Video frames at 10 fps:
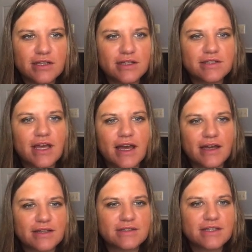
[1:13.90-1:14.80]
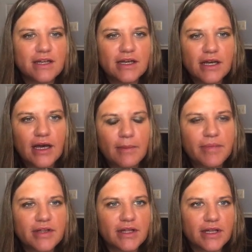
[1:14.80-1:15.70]
attacks a
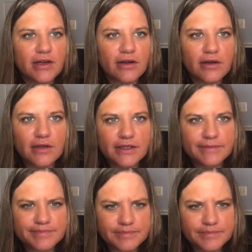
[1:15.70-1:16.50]
bit later on.